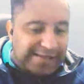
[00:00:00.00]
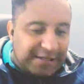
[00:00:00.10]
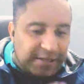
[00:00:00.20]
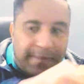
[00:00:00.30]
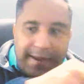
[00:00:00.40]
a
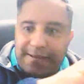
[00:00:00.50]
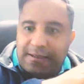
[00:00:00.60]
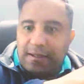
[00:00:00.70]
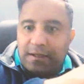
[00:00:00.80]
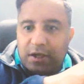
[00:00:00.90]

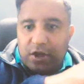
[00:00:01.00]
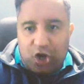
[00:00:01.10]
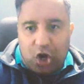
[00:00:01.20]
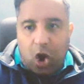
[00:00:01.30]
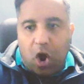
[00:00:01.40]
legitimate
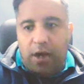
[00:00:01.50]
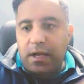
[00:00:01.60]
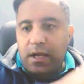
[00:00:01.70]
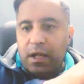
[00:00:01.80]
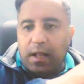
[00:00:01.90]

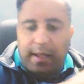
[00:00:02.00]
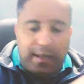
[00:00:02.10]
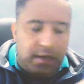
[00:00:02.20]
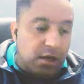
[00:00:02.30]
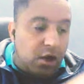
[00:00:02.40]
record
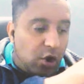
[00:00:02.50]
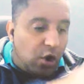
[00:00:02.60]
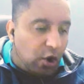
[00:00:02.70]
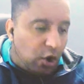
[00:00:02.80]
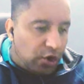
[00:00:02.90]

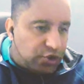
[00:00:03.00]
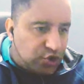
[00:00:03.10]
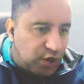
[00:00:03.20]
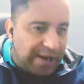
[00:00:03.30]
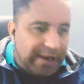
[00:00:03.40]
in
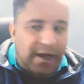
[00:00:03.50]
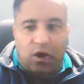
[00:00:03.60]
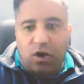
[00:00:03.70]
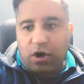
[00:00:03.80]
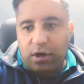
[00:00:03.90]

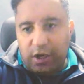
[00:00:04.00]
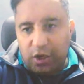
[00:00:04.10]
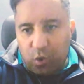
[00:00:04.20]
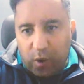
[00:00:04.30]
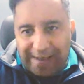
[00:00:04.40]
Australia
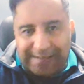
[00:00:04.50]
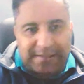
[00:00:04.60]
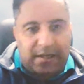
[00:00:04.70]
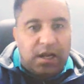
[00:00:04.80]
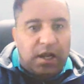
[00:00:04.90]
or
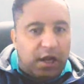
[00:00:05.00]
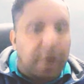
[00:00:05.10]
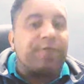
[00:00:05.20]
US,